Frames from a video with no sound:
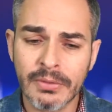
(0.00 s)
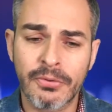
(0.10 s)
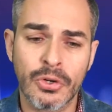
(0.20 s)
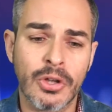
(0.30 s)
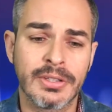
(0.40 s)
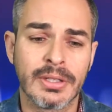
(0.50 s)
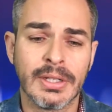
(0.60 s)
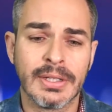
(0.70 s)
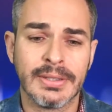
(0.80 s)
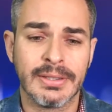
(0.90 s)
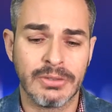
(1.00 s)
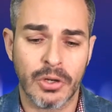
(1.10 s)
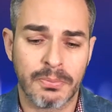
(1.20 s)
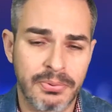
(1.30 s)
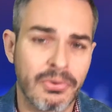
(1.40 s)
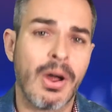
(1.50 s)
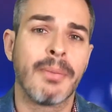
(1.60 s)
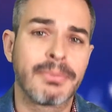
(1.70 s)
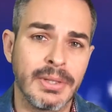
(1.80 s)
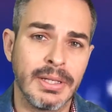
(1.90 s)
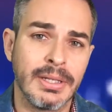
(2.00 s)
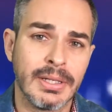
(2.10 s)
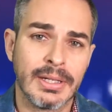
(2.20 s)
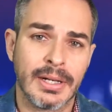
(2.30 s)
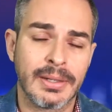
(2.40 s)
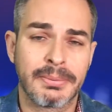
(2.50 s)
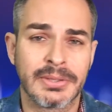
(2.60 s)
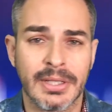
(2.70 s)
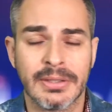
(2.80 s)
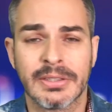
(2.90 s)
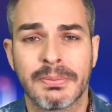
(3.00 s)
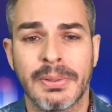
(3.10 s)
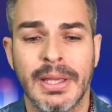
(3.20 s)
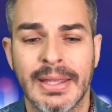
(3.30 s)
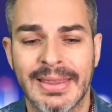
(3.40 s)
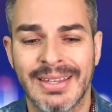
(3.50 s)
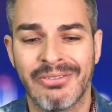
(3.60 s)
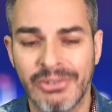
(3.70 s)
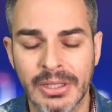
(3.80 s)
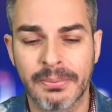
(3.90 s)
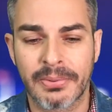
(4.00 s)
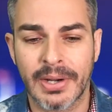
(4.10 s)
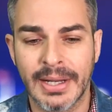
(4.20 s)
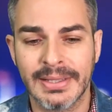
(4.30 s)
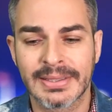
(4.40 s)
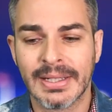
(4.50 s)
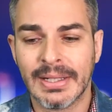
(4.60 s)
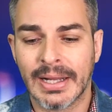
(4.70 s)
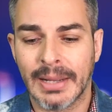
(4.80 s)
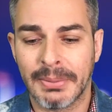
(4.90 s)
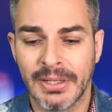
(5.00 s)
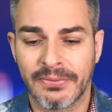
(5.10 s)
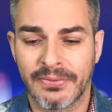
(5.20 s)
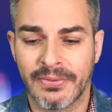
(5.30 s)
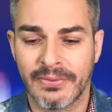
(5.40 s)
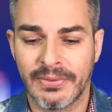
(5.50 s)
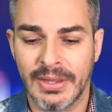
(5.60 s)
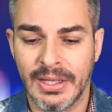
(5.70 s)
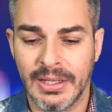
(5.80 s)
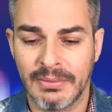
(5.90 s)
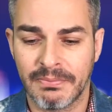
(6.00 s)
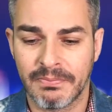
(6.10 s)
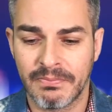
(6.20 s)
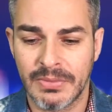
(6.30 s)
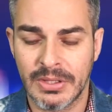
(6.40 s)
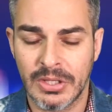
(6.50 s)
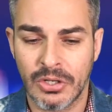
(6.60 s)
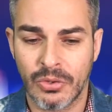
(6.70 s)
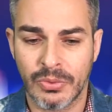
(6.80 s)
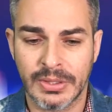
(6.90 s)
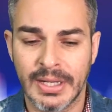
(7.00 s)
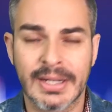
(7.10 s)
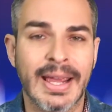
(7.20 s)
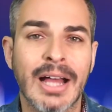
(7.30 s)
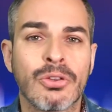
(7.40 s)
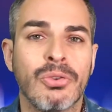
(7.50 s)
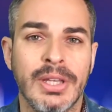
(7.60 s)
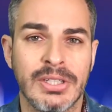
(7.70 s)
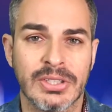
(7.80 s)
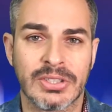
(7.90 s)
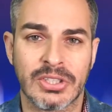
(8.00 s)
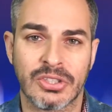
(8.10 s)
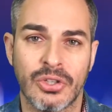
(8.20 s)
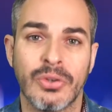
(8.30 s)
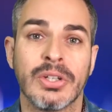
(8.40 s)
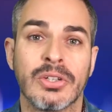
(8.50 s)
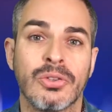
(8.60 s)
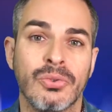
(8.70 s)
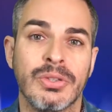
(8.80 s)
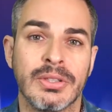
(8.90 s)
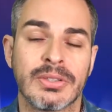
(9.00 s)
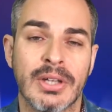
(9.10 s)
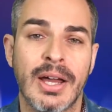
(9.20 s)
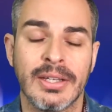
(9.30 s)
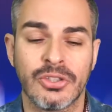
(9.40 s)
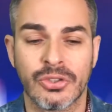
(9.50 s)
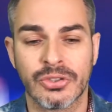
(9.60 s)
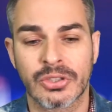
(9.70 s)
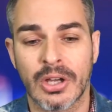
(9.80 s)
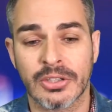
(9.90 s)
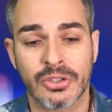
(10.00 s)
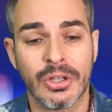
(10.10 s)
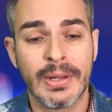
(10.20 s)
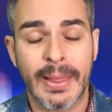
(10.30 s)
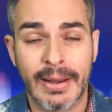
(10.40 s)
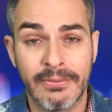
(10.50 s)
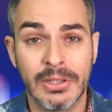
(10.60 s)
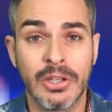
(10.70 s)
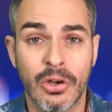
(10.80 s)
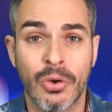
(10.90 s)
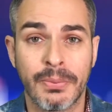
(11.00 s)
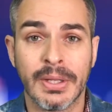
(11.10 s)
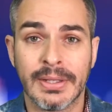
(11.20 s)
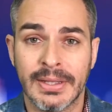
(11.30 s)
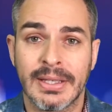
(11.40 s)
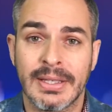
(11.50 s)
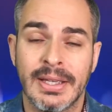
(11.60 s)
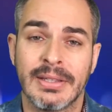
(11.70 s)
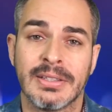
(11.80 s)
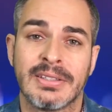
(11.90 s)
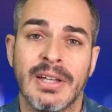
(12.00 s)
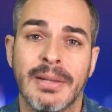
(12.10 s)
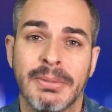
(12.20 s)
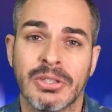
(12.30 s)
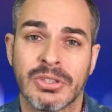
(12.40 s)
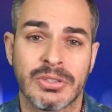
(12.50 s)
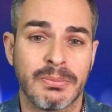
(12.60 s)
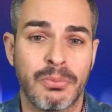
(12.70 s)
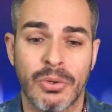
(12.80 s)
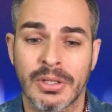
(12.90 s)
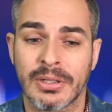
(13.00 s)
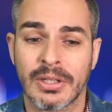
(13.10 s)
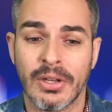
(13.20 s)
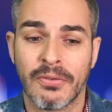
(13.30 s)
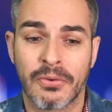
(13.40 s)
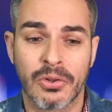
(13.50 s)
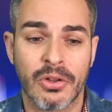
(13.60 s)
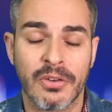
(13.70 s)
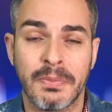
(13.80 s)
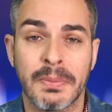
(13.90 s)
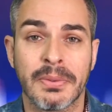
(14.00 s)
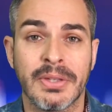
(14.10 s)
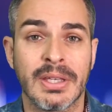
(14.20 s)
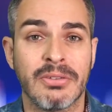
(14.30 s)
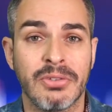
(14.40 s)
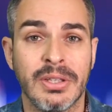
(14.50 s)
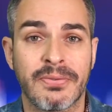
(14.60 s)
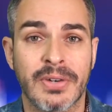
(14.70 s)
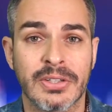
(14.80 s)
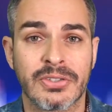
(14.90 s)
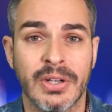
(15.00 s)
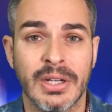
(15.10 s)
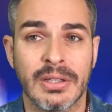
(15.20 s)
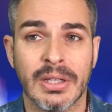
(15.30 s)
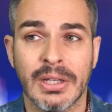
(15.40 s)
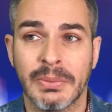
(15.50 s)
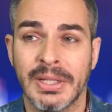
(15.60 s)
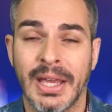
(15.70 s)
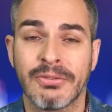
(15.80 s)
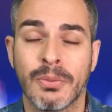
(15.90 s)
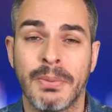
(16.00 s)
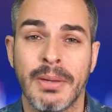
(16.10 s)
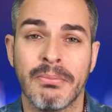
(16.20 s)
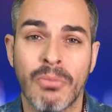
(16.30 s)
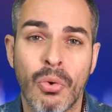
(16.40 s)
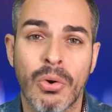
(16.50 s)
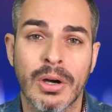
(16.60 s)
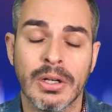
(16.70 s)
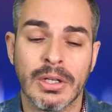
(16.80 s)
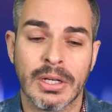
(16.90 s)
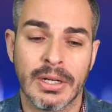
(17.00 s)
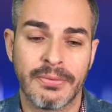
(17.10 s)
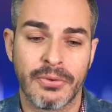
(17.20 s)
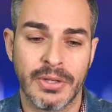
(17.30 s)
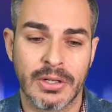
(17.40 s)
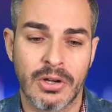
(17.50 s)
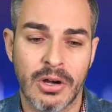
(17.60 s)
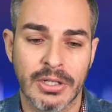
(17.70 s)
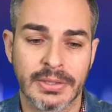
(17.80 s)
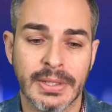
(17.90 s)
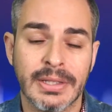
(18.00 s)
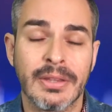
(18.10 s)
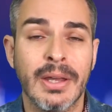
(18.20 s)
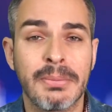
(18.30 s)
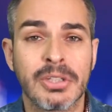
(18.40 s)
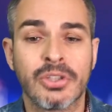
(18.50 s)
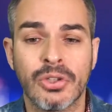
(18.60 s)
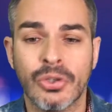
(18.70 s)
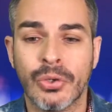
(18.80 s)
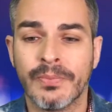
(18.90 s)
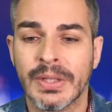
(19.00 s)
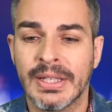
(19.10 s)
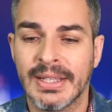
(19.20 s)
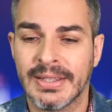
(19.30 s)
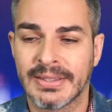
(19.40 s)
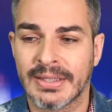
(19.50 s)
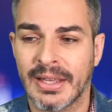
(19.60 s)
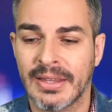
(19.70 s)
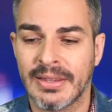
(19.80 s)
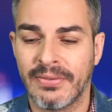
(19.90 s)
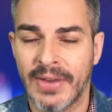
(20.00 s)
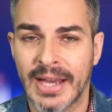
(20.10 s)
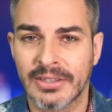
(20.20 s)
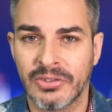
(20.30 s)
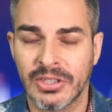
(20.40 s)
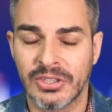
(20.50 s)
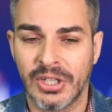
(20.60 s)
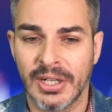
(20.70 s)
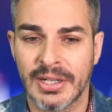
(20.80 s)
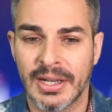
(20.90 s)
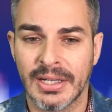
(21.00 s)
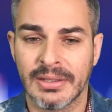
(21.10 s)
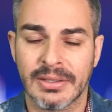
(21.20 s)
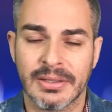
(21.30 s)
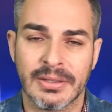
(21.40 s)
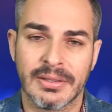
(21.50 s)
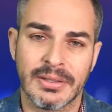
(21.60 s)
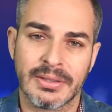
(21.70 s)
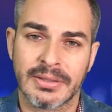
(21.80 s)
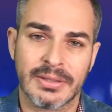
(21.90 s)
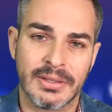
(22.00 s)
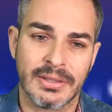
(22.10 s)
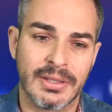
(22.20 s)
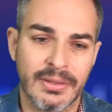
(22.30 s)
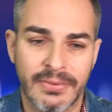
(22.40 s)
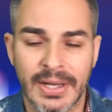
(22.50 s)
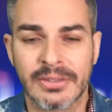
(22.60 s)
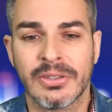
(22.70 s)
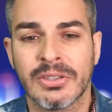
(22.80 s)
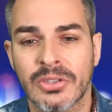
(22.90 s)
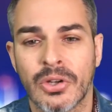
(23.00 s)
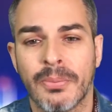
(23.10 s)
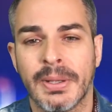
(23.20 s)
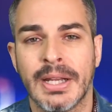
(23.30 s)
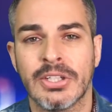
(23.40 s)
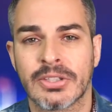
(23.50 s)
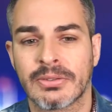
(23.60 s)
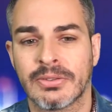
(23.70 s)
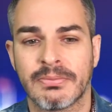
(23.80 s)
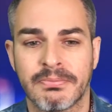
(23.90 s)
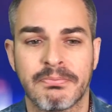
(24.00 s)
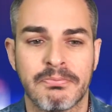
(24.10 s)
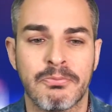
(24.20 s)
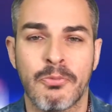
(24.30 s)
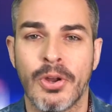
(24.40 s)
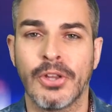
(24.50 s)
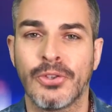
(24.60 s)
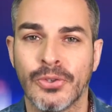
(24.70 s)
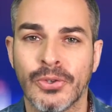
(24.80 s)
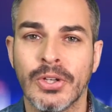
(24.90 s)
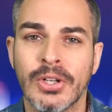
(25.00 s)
for not you know promptly 100% displaying the real price uh, but if the you know their calculations just don't include this high insurance cost so i really hope they can get this done because it's important for a lot of people they get really frustrated when they have to pay more uh, for their cars the number two is uh, the factory in shanghai uh, this is the gigafactory so but i just wanted to.